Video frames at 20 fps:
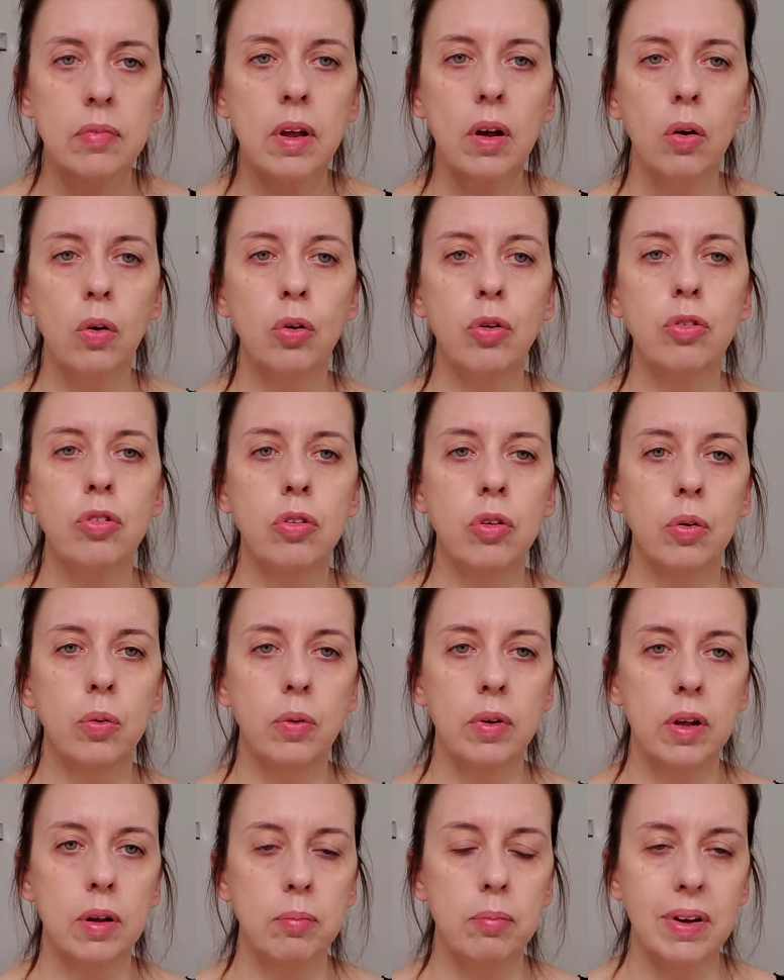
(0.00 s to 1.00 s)
also
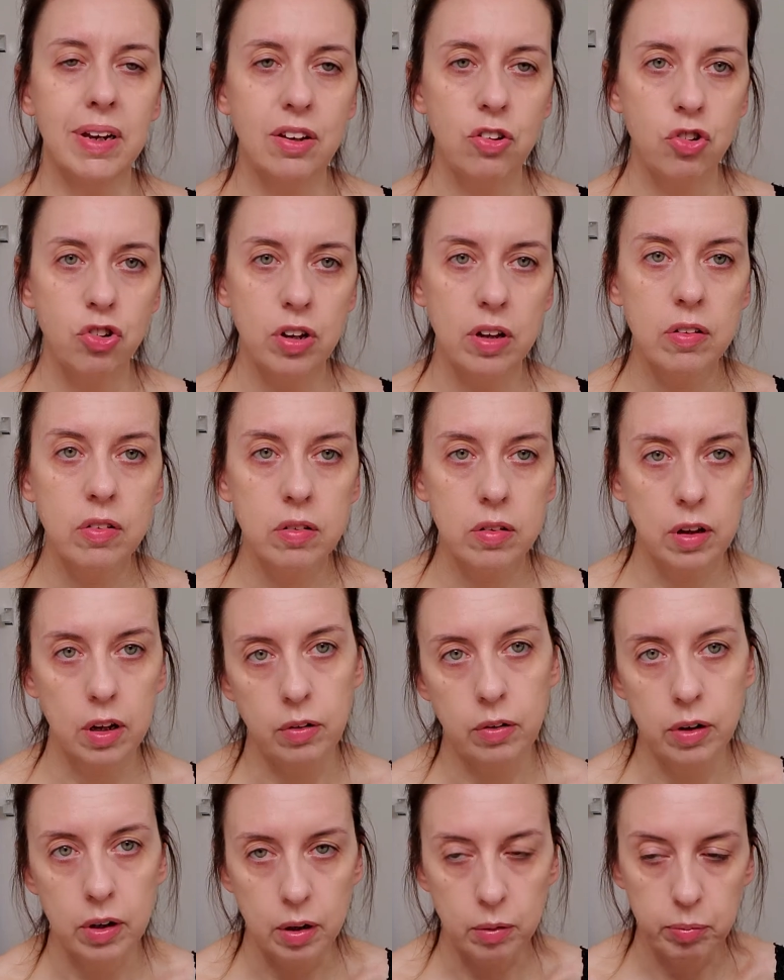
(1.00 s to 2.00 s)
in my chest
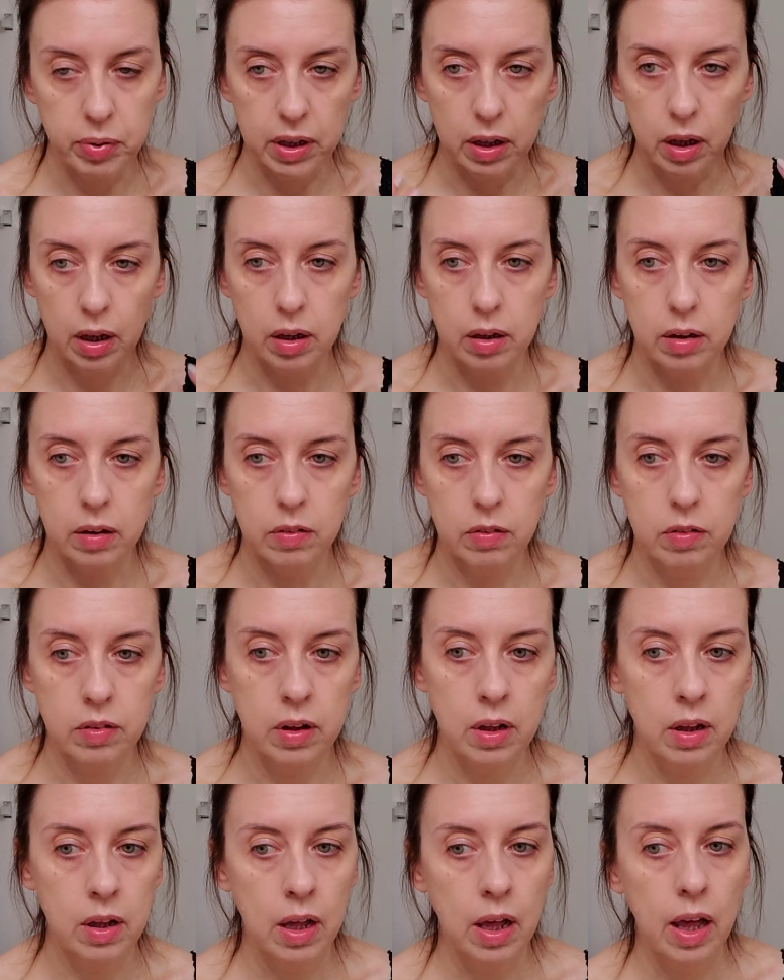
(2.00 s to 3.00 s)
area because,
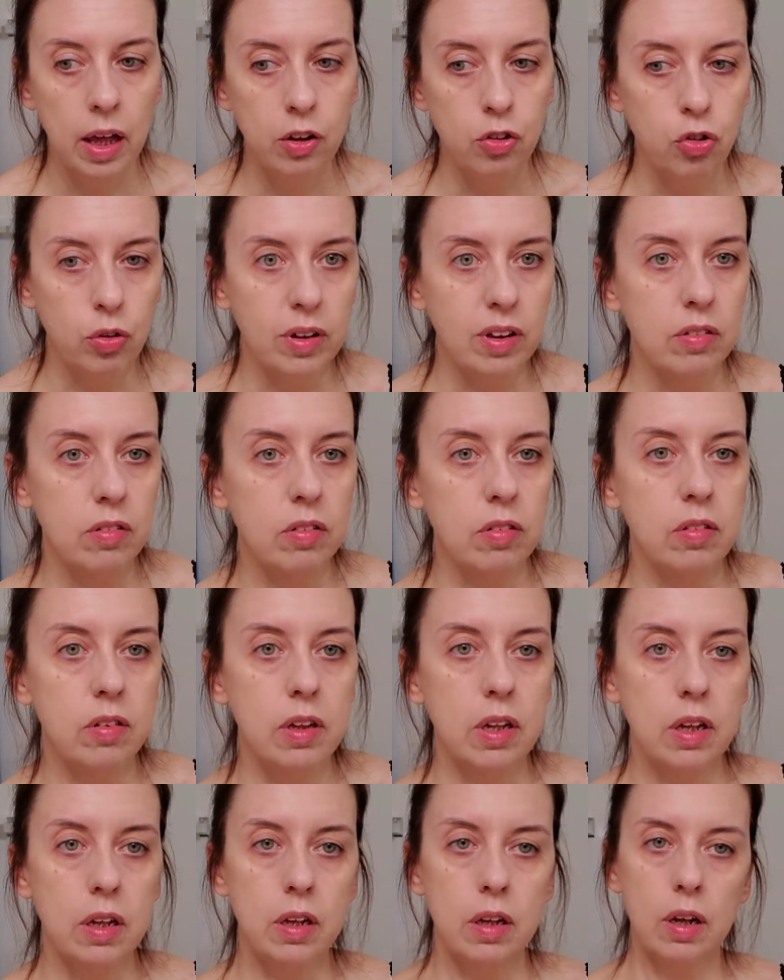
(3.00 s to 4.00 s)
as you can
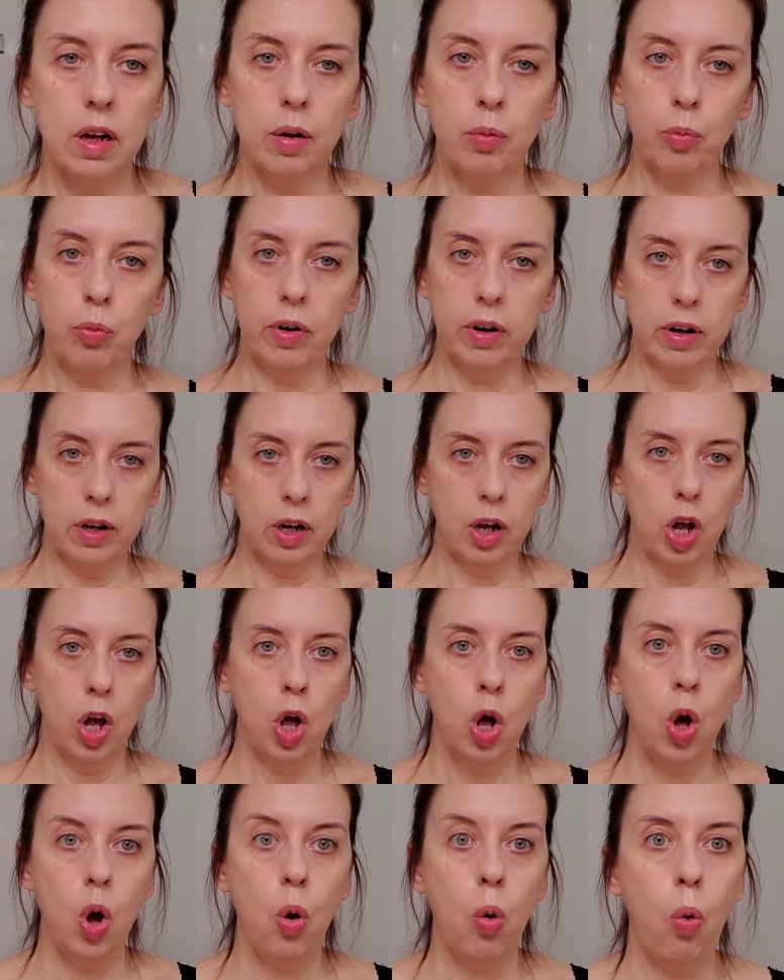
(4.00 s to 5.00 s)
see, I'm wearing
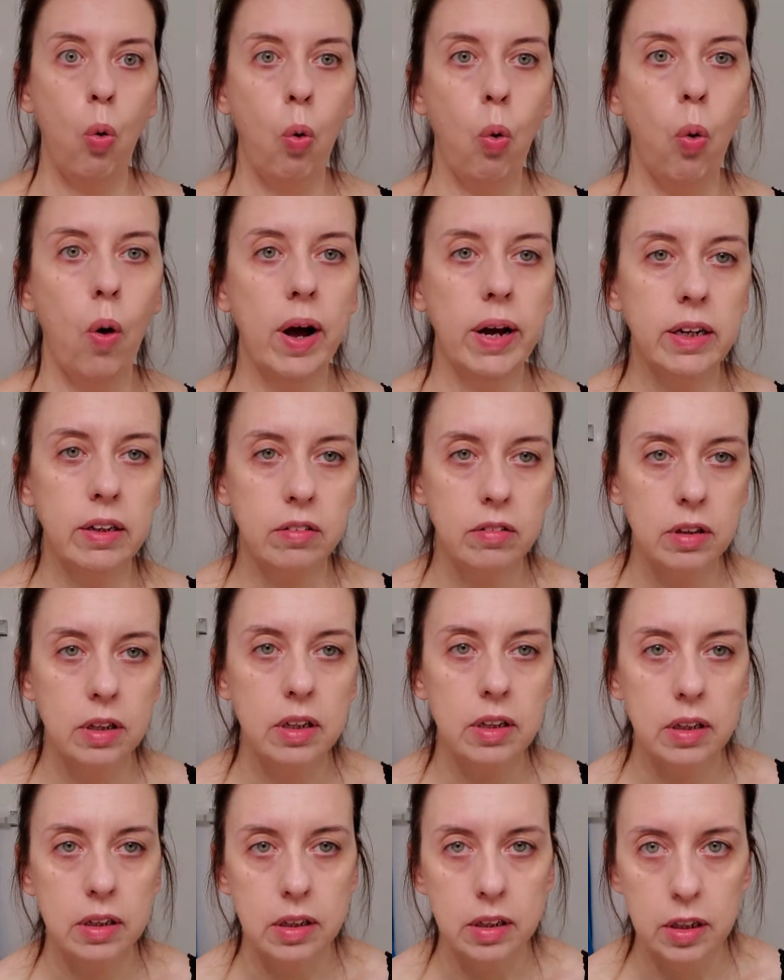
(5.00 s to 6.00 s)
quite
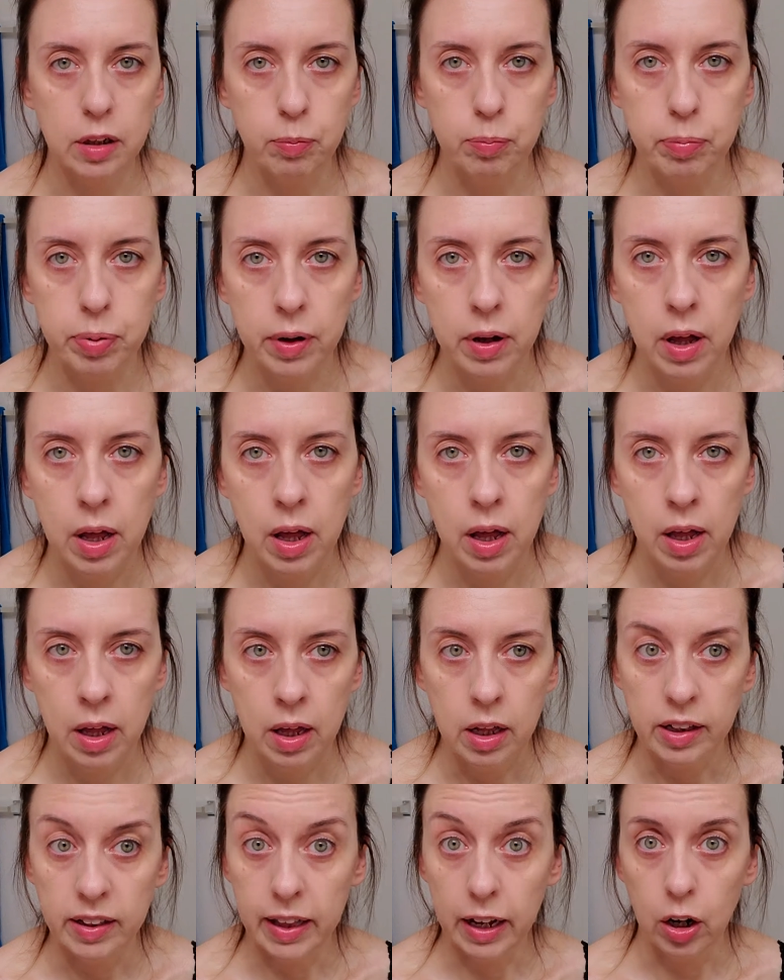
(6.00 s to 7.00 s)
the deep
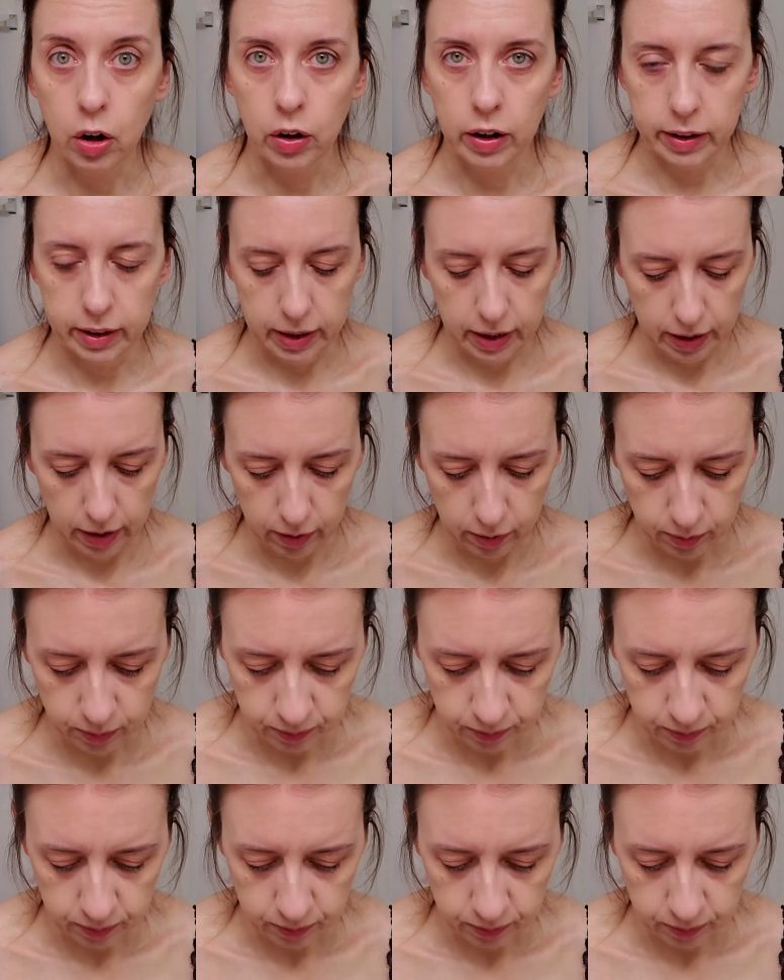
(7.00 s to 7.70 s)
décolleté.